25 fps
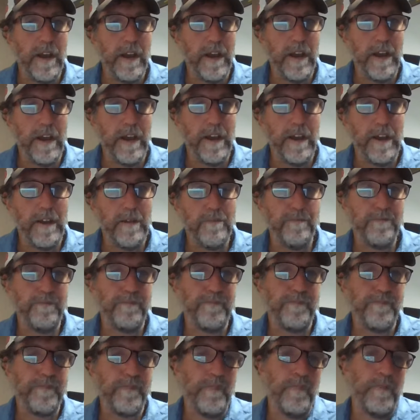
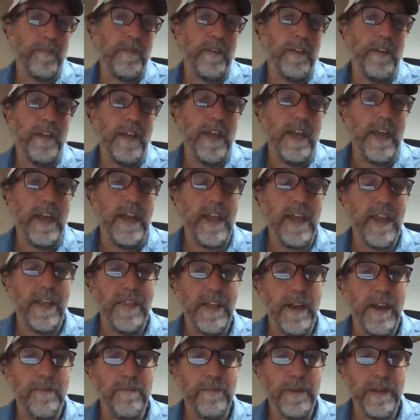
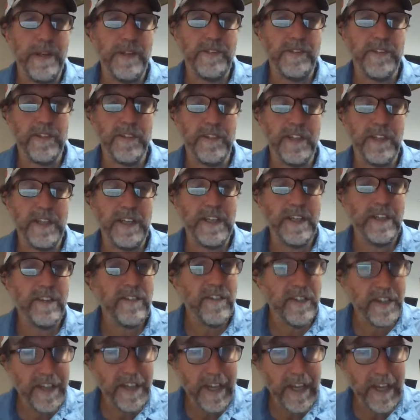And that basically,
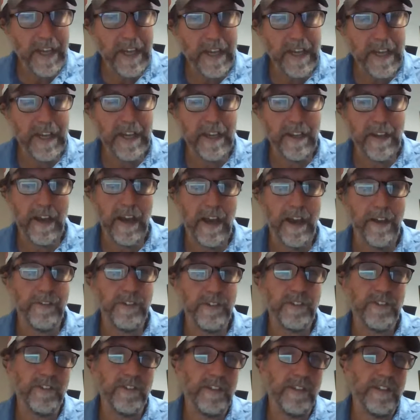today,
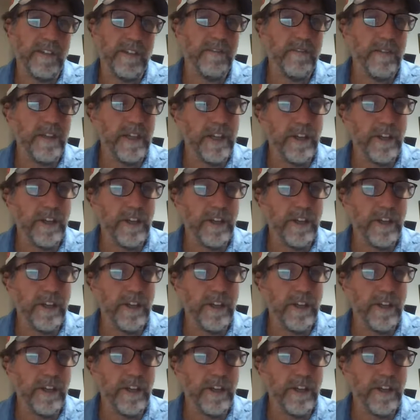obviously,